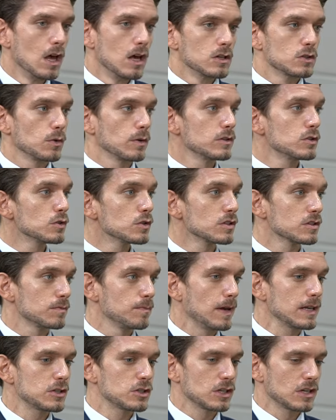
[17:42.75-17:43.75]
So as you just
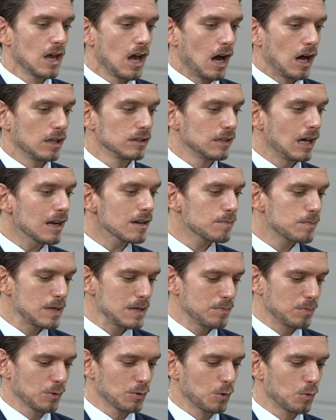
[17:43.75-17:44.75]
mentioned, a lot of
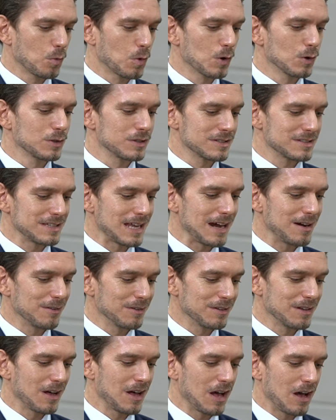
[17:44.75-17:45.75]
people, the world is
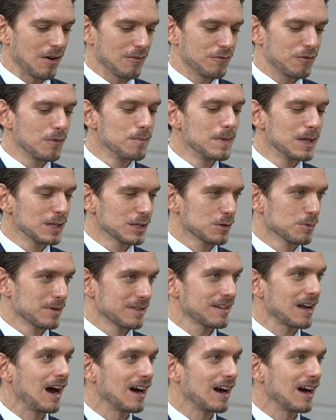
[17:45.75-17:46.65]
now familiar with